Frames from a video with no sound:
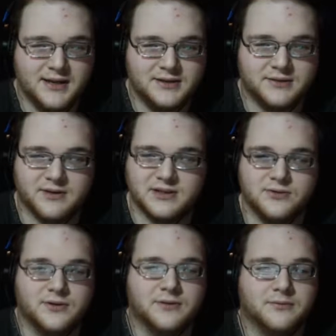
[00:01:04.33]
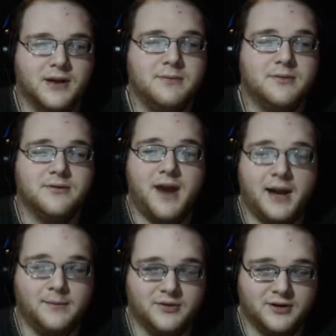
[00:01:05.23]
so he stole a rainbow
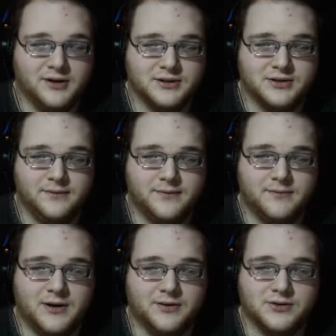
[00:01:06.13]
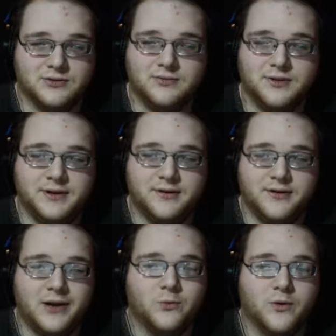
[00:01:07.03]
animal costume from our school theater
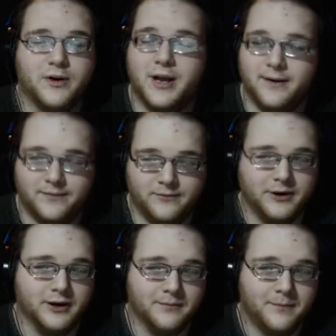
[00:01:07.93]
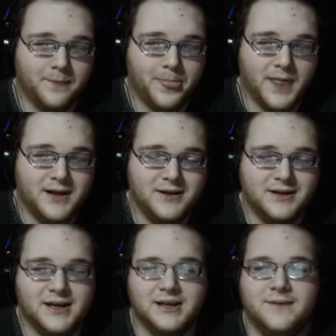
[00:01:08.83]
and wore it everywhere.
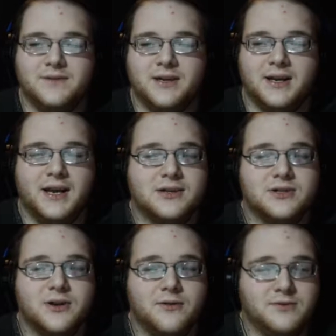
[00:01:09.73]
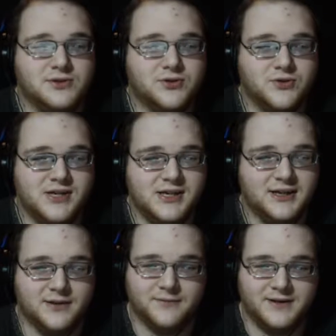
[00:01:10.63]
He lived in an ancient oak tree
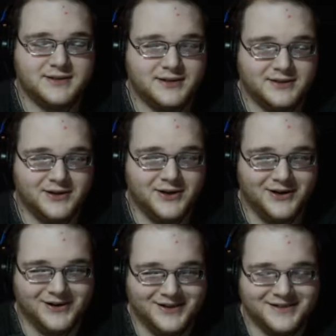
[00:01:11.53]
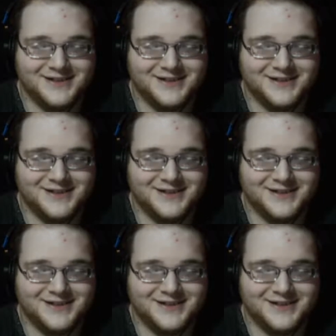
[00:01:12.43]
in the recess yard.